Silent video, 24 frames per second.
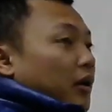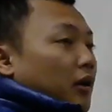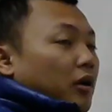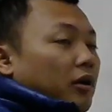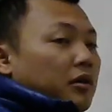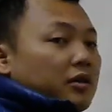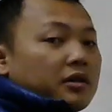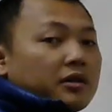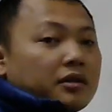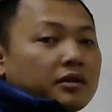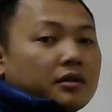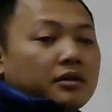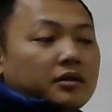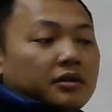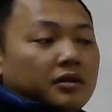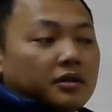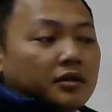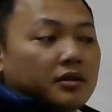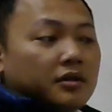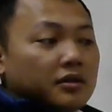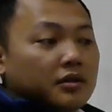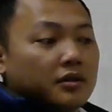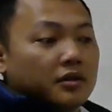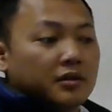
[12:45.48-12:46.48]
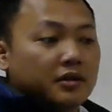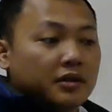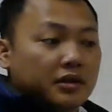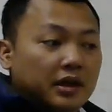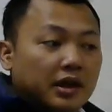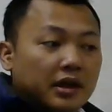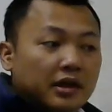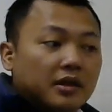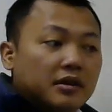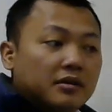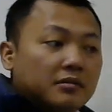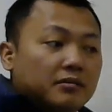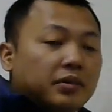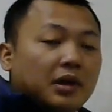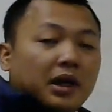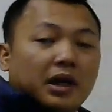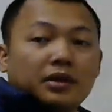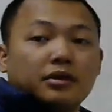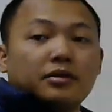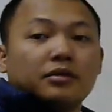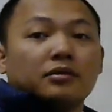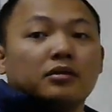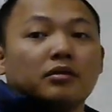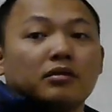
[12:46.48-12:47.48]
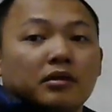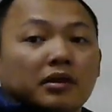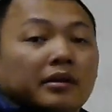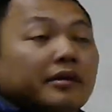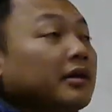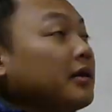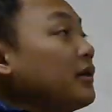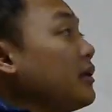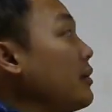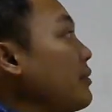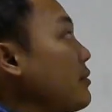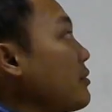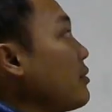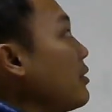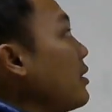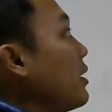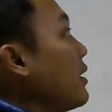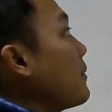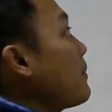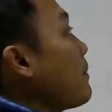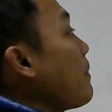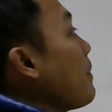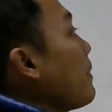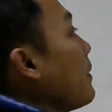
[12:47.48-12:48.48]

all second partial derivatives, right?